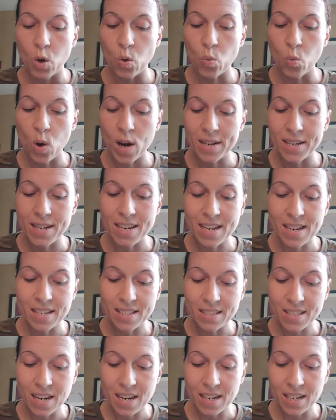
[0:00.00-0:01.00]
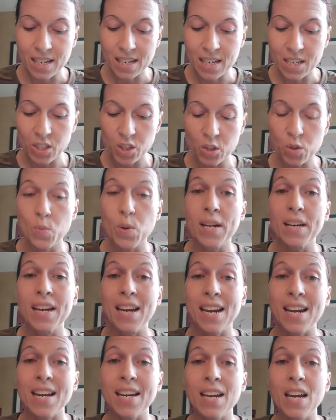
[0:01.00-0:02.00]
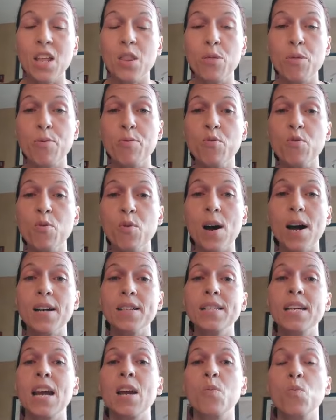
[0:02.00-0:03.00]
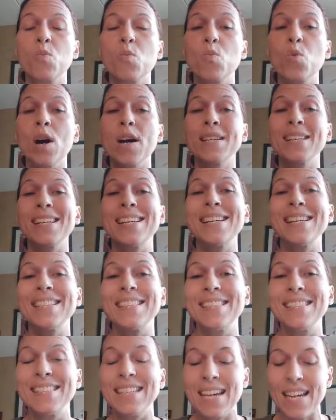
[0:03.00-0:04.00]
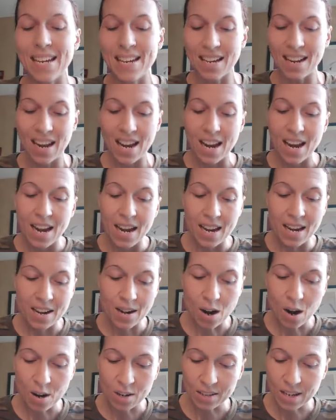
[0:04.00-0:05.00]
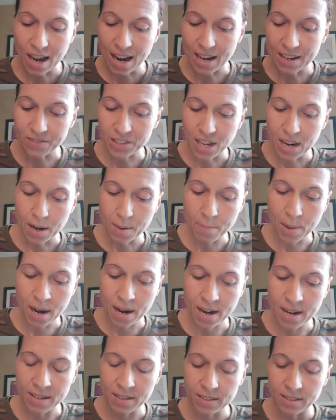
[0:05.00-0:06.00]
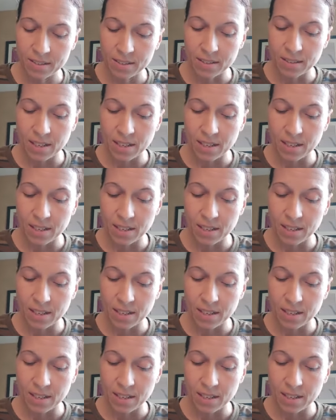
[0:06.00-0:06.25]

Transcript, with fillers: what he is done, he's doing in and through us, and what he did in our lives. Amen.